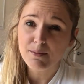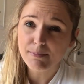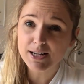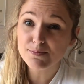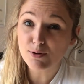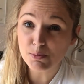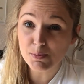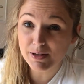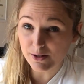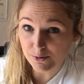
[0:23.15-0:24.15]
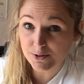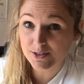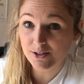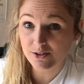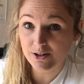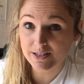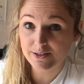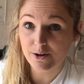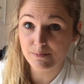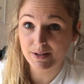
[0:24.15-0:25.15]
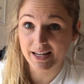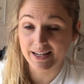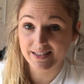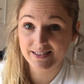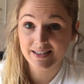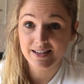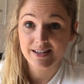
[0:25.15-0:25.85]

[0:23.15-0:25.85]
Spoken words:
but it's probably also not as complex.